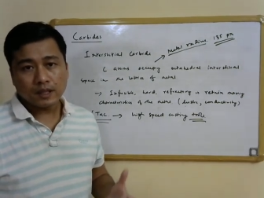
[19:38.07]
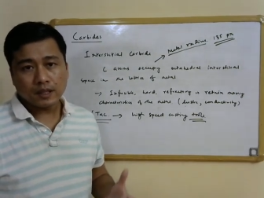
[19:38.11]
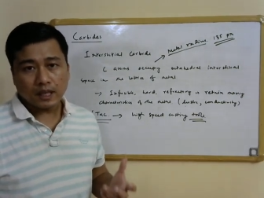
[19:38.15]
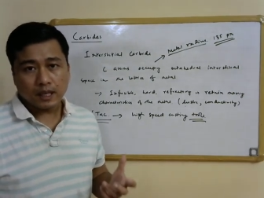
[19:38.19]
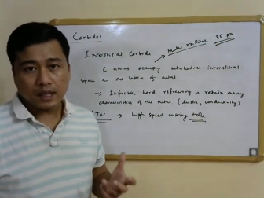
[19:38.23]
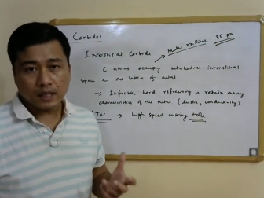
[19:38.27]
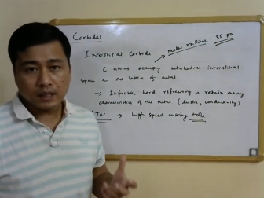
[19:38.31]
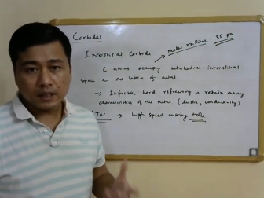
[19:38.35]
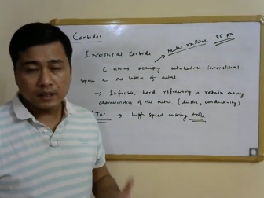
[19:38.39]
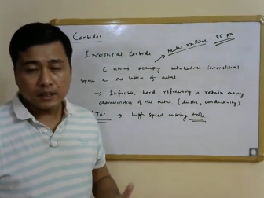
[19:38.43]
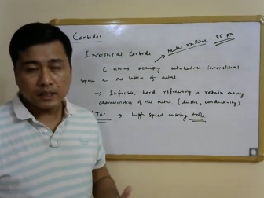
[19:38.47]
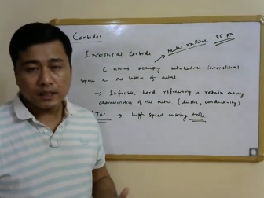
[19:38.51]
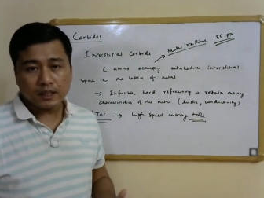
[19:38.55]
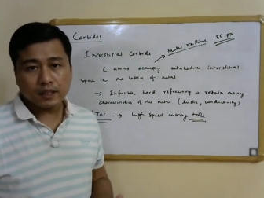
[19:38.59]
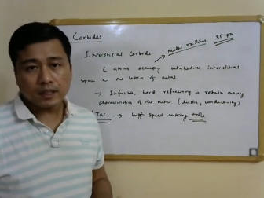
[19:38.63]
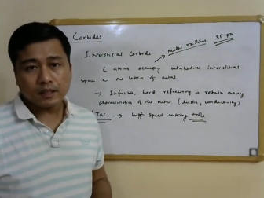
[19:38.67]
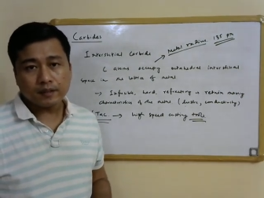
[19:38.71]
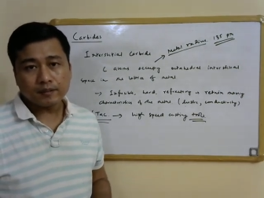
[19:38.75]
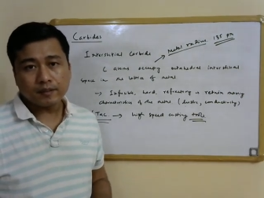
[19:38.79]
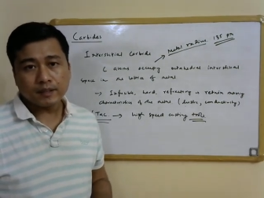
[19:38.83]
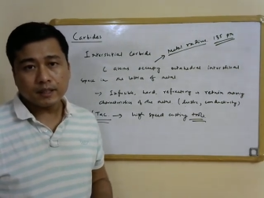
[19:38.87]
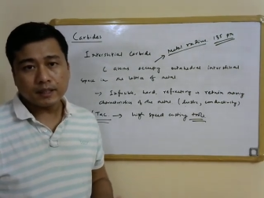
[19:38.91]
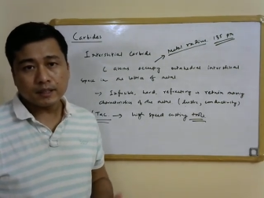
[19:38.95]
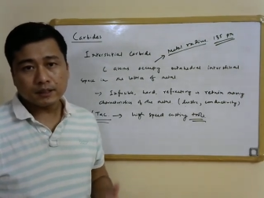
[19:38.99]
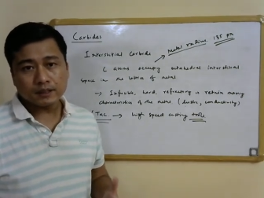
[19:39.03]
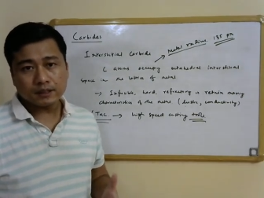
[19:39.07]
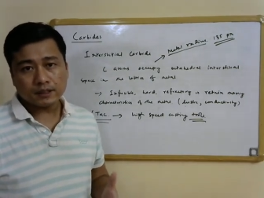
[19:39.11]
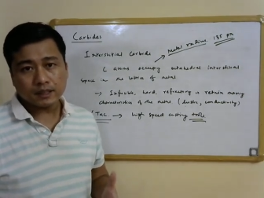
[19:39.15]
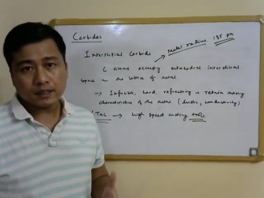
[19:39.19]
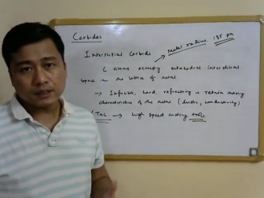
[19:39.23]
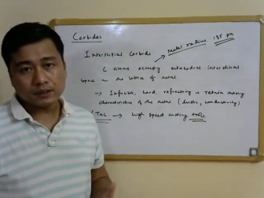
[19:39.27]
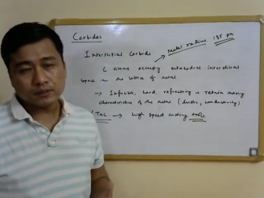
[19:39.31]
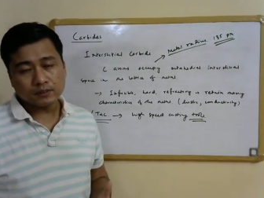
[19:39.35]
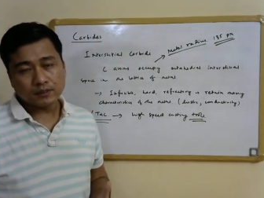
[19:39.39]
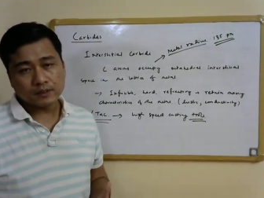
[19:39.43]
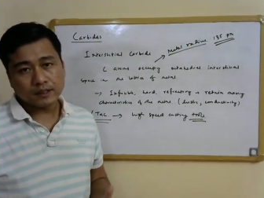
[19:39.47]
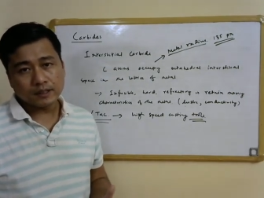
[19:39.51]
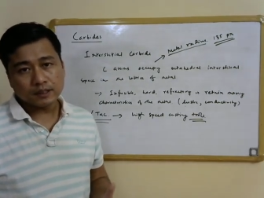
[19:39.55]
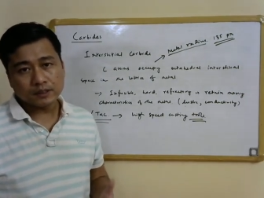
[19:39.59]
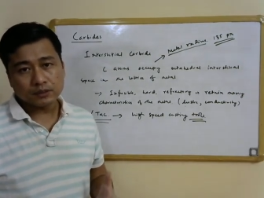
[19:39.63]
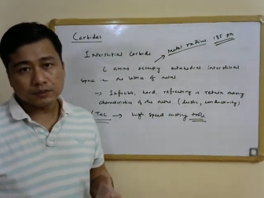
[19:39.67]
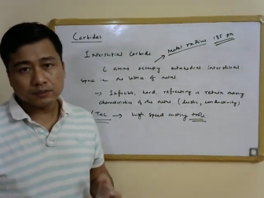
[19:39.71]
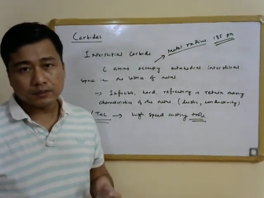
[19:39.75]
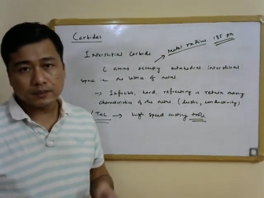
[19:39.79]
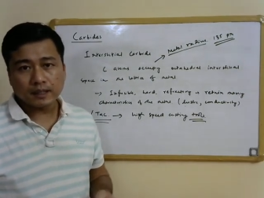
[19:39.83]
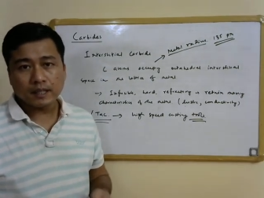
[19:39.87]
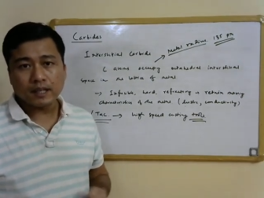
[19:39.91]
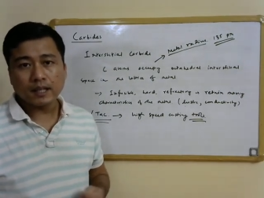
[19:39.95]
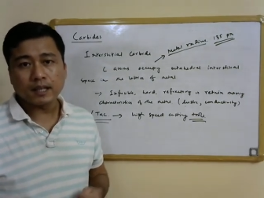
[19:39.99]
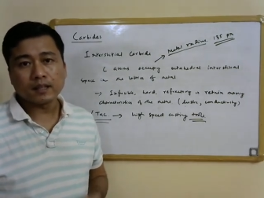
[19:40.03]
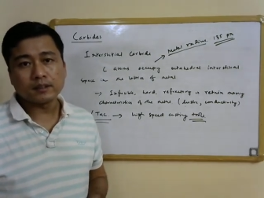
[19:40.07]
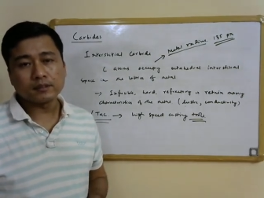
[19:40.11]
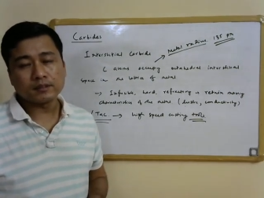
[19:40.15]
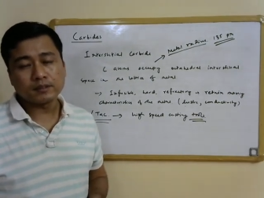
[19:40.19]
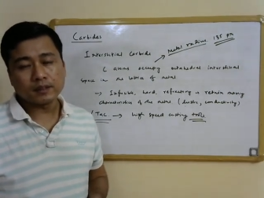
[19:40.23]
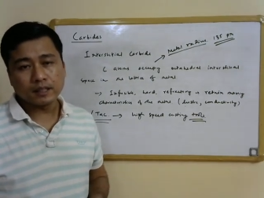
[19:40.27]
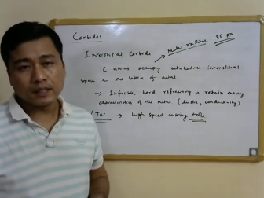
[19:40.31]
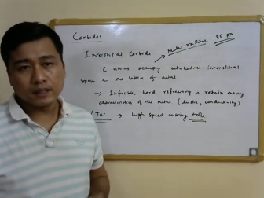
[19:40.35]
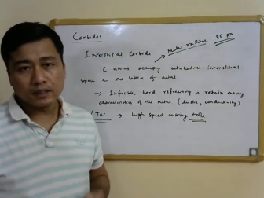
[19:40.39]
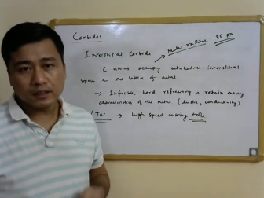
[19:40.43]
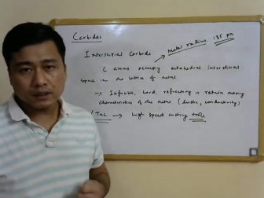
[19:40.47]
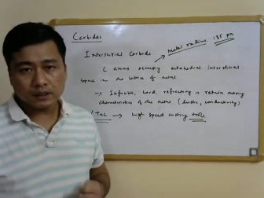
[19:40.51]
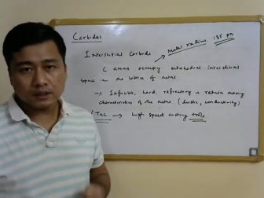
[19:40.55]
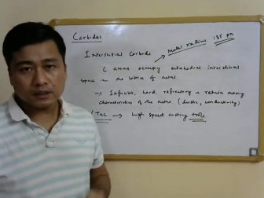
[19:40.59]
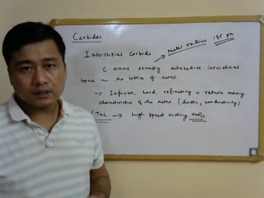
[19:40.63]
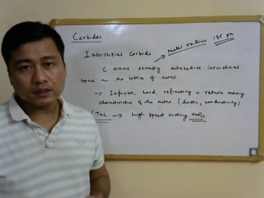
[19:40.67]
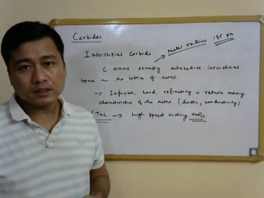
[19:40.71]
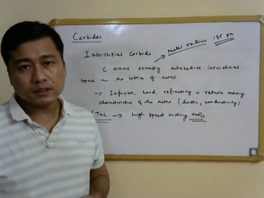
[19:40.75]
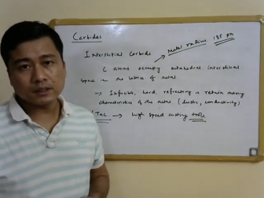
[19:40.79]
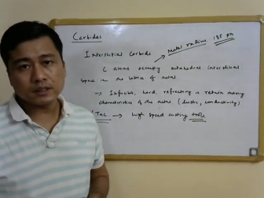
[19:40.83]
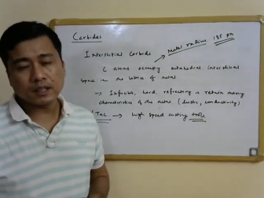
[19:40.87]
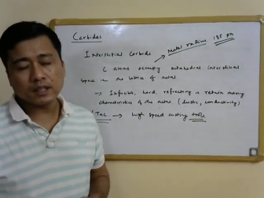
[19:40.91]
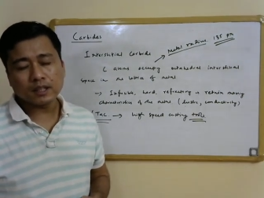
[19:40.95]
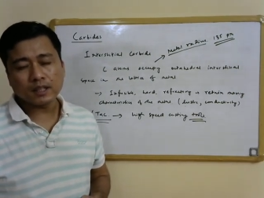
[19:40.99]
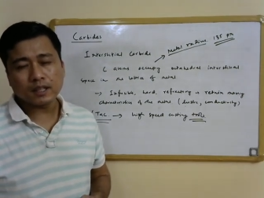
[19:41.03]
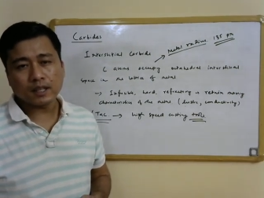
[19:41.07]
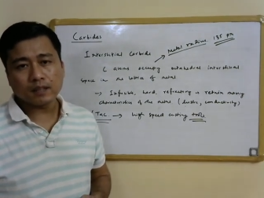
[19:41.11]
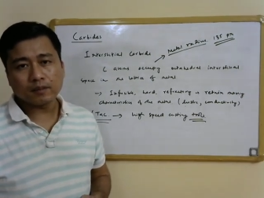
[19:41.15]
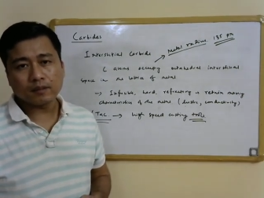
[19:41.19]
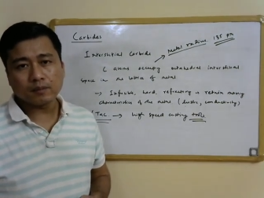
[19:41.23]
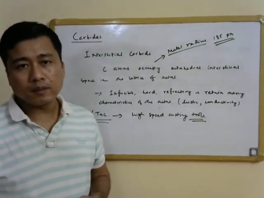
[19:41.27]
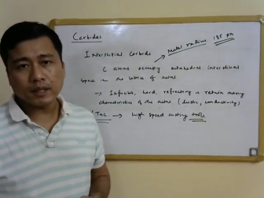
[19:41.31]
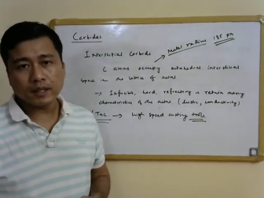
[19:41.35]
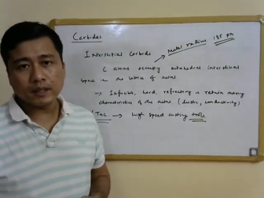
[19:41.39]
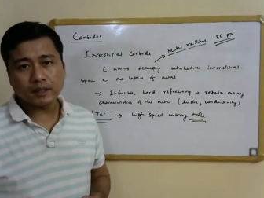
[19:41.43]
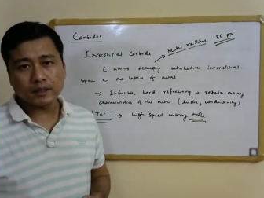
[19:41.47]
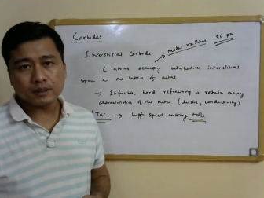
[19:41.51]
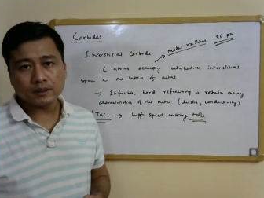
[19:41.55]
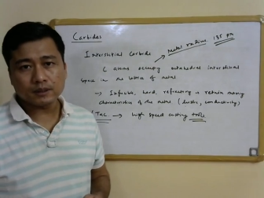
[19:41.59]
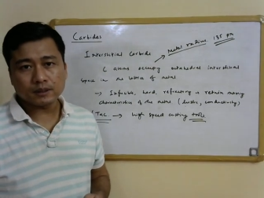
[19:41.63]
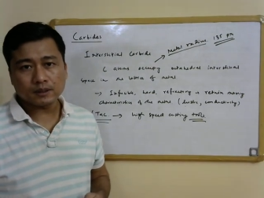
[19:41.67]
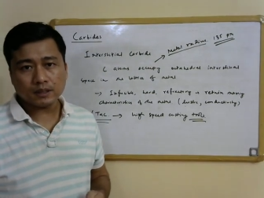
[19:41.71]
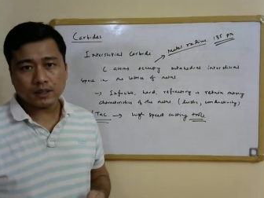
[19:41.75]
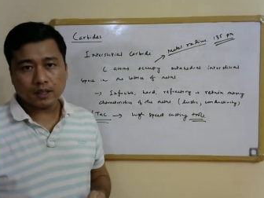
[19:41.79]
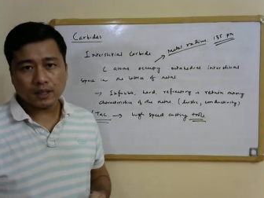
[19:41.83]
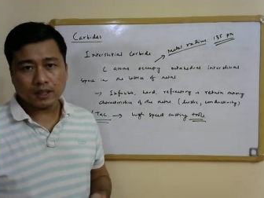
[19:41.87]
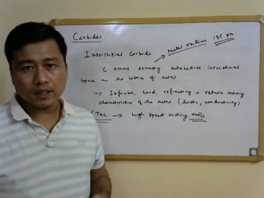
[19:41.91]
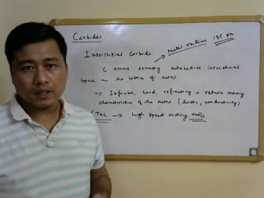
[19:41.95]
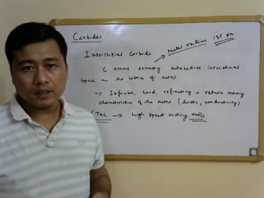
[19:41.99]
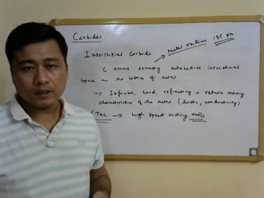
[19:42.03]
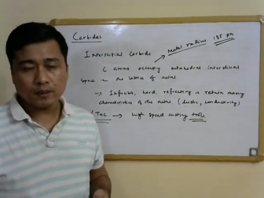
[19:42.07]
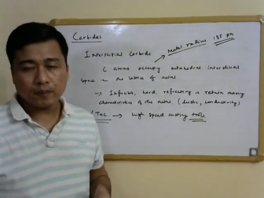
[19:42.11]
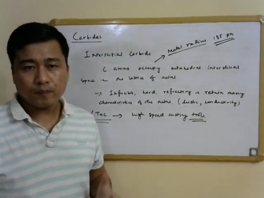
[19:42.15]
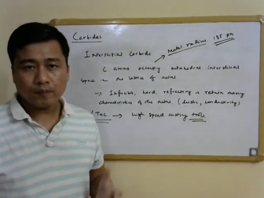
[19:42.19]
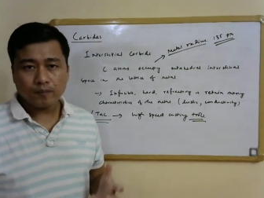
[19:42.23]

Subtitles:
ionic carbides as well as we have interstitial carbides, and